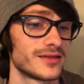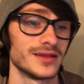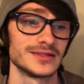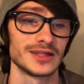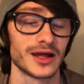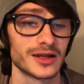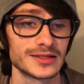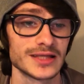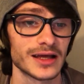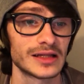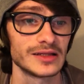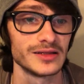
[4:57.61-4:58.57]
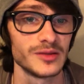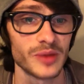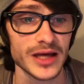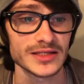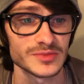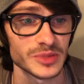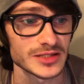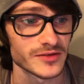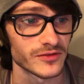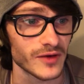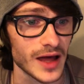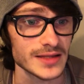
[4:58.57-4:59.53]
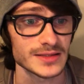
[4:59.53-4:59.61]
That's not exactly the best piece of
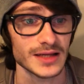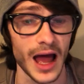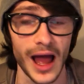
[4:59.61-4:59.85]
advice.